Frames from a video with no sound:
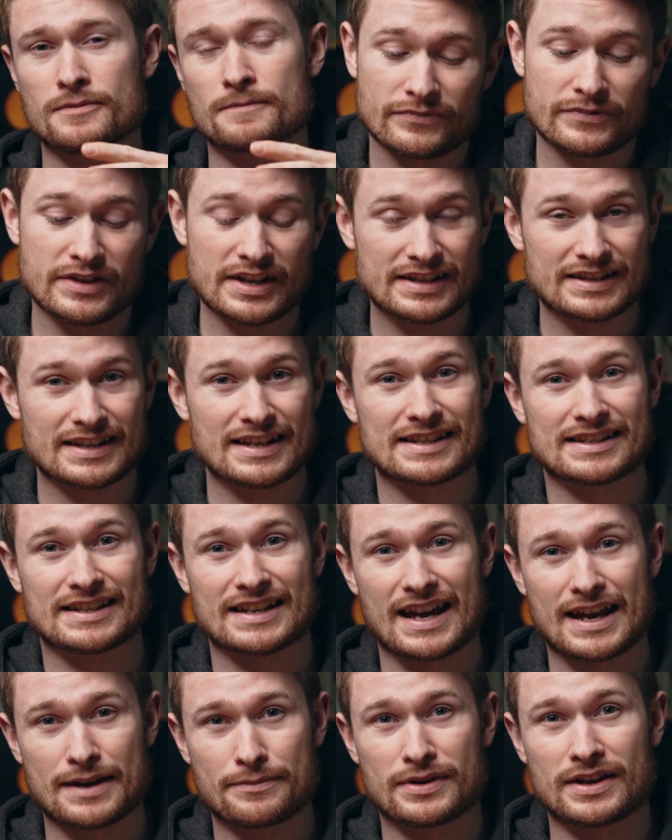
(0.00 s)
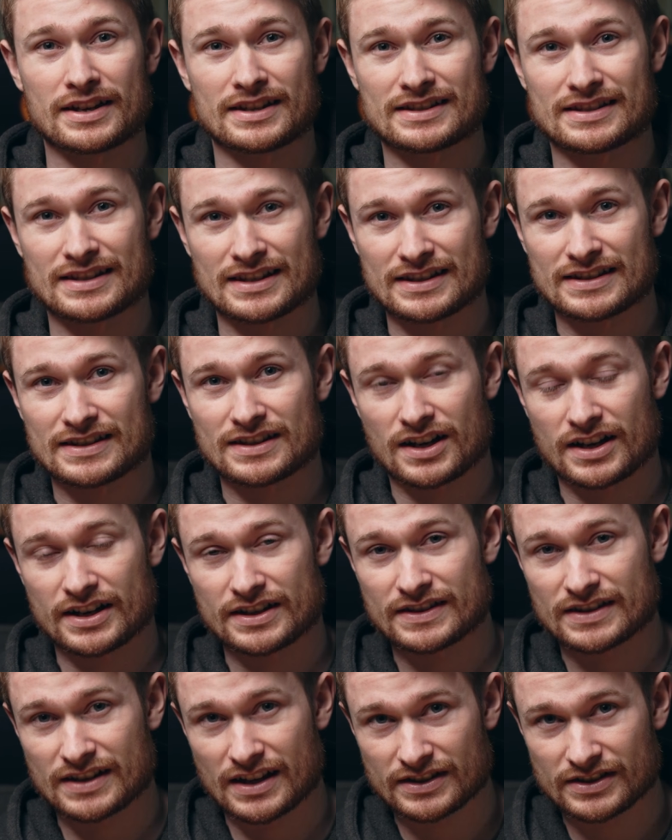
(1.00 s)
This is an APS-C
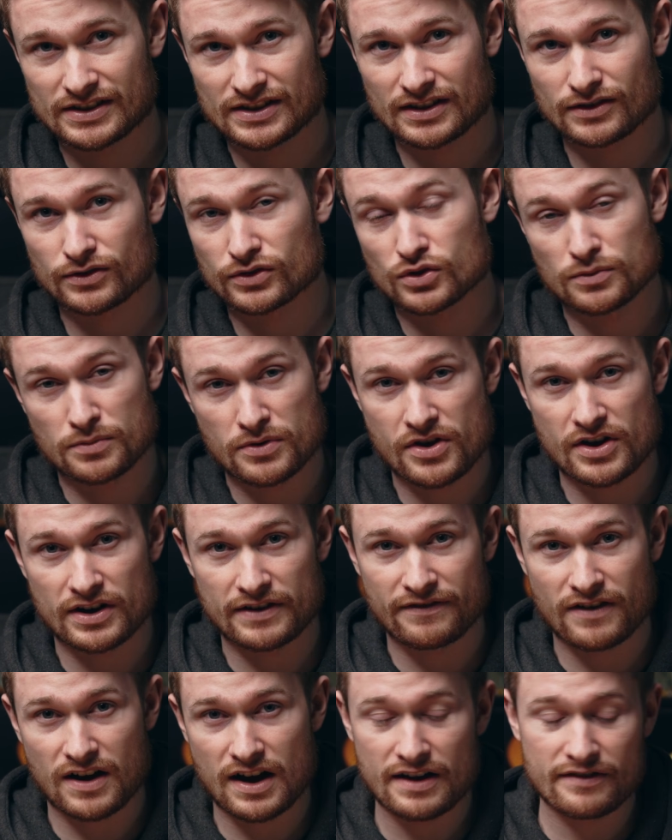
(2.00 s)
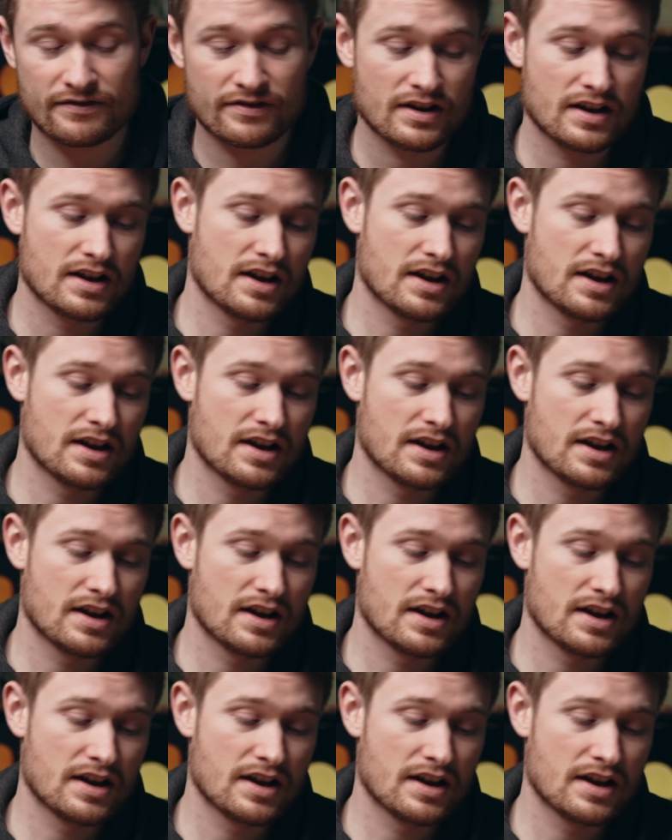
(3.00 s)
size sensor, or Super 35.